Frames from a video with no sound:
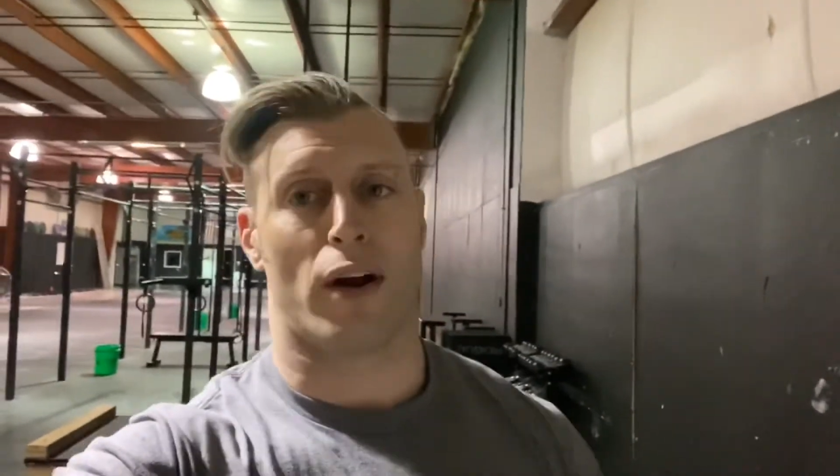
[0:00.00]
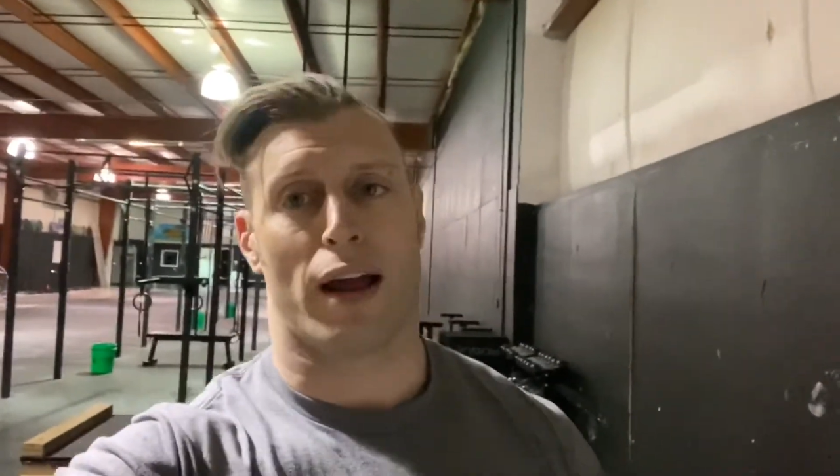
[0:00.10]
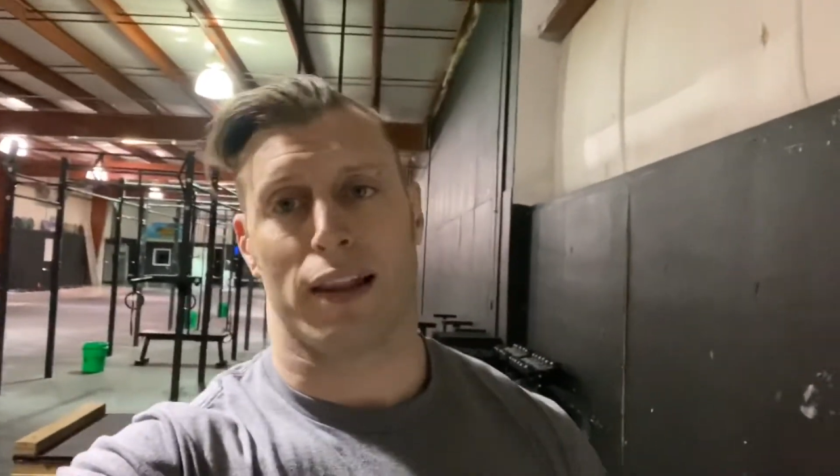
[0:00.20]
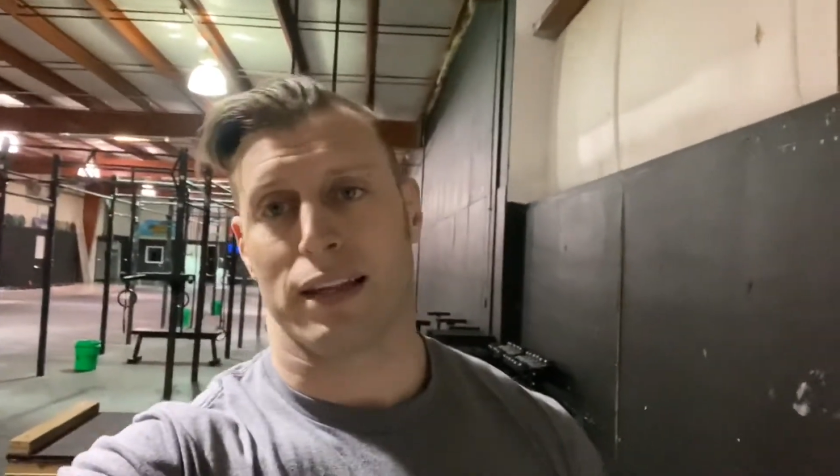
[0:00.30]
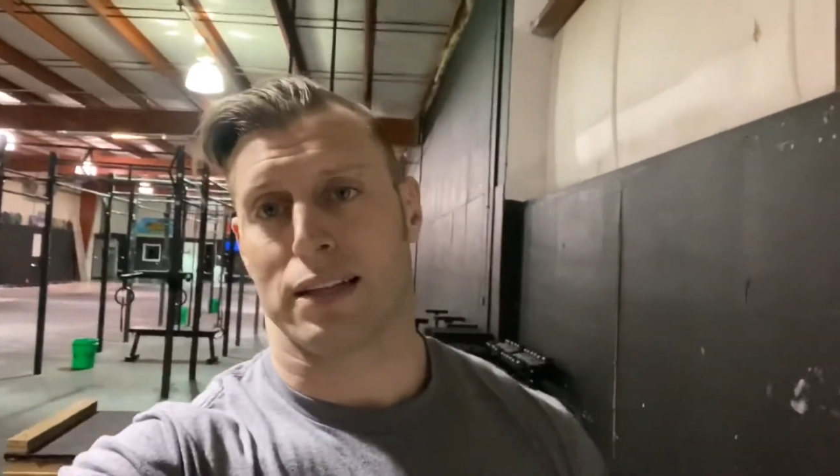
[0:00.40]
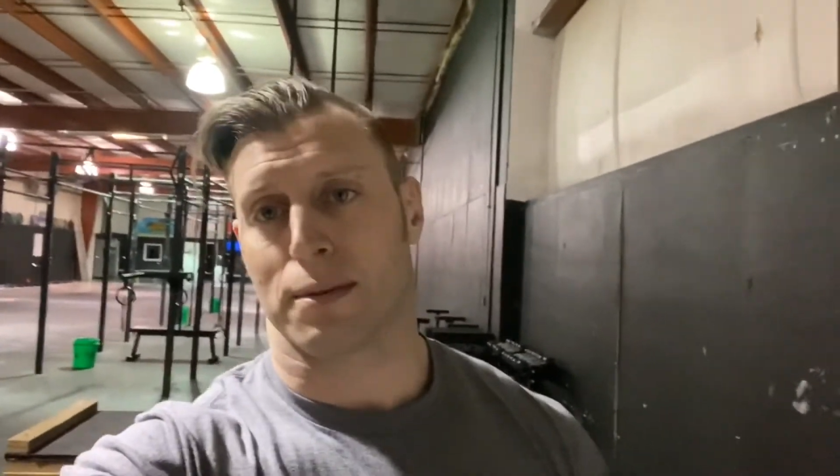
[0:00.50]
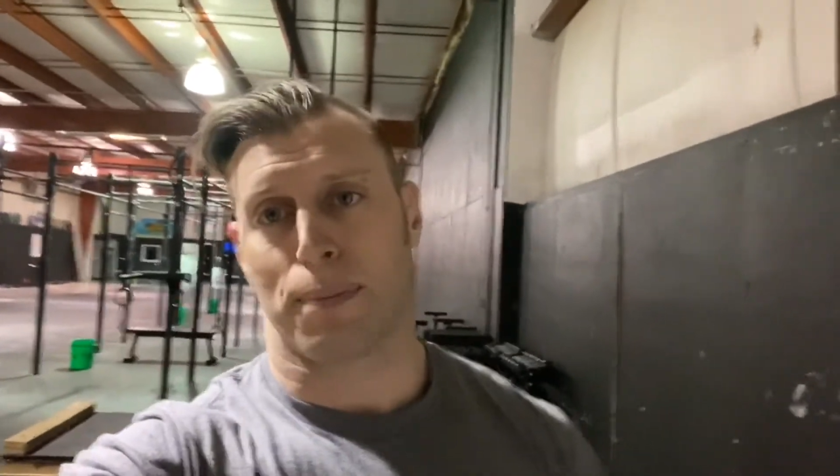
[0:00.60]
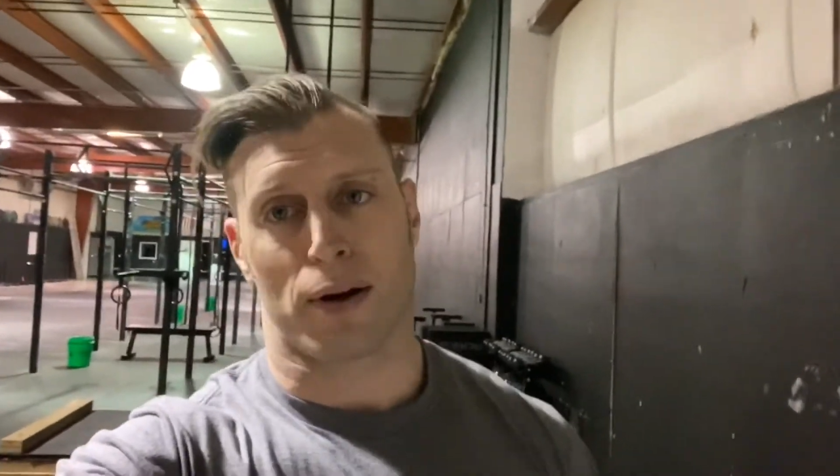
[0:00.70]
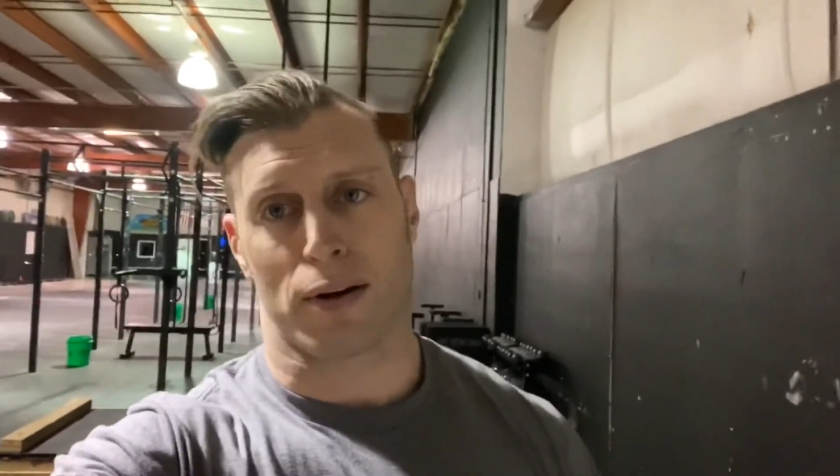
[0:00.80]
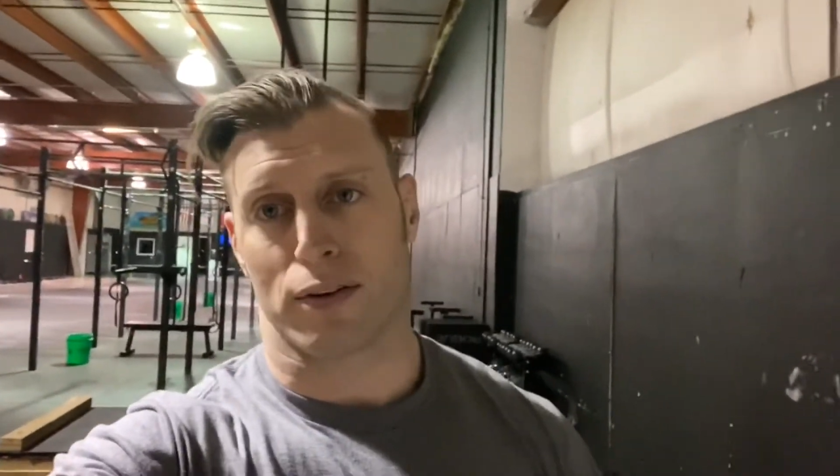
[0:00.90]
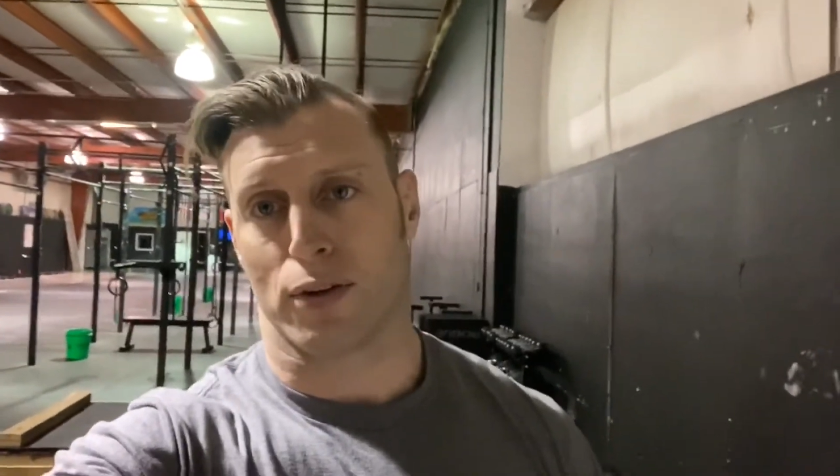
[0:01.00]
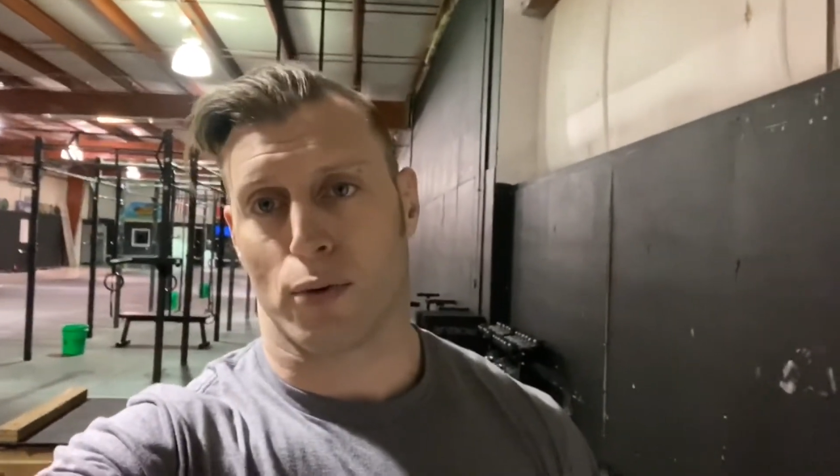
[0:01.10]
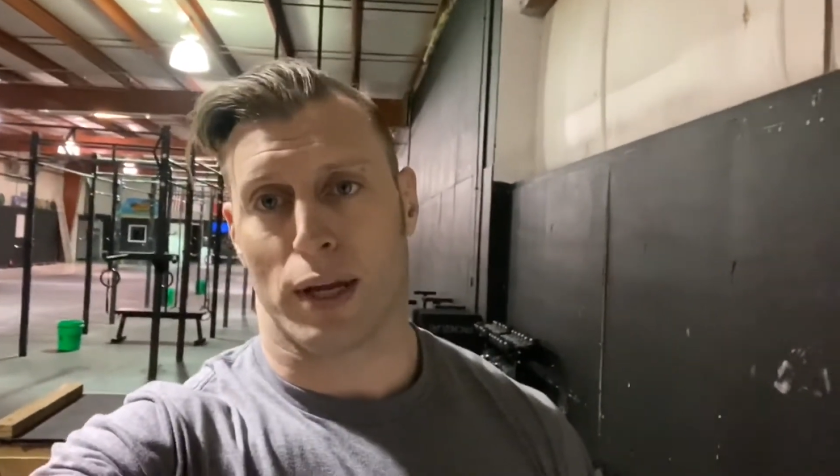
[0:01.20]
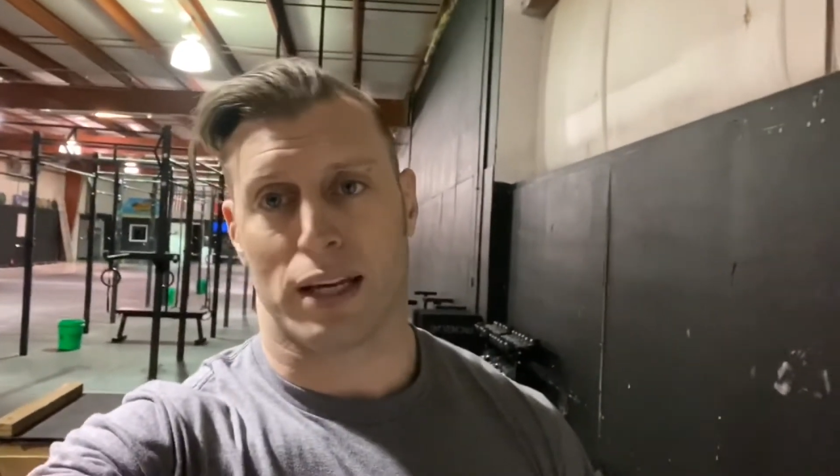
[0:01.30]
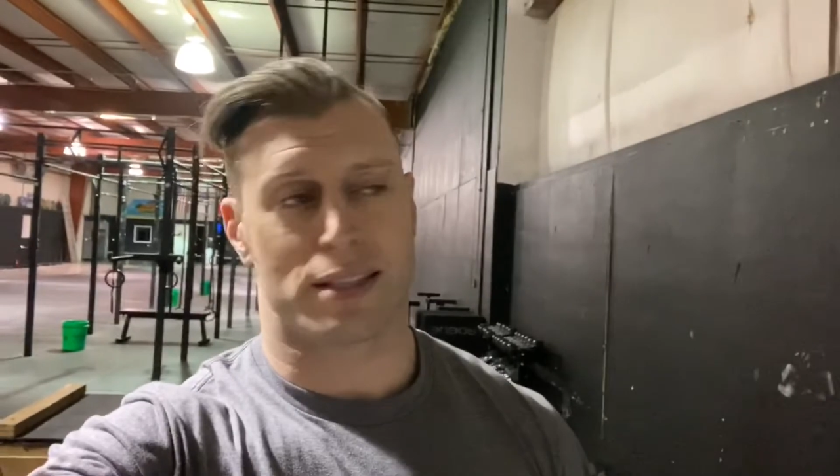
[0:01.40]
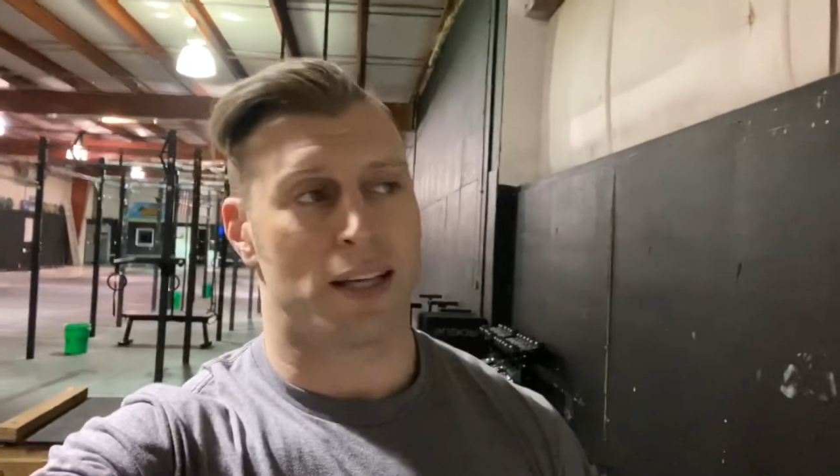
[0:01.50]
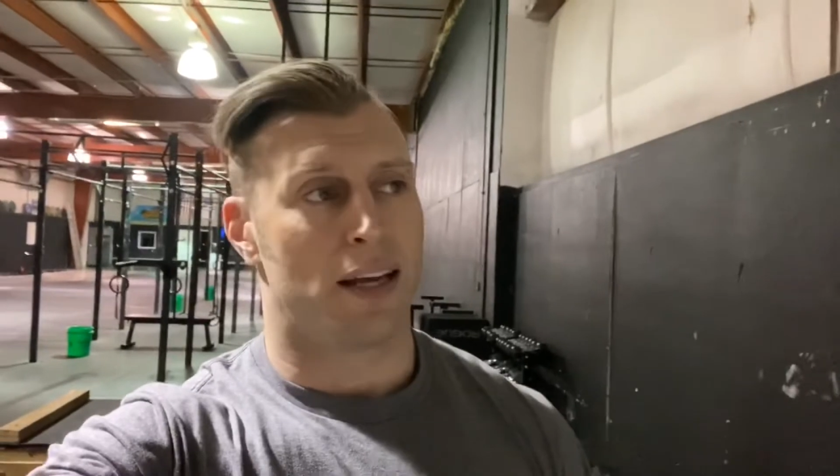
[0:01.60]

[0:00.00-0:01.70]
at least a period of 2 weeks.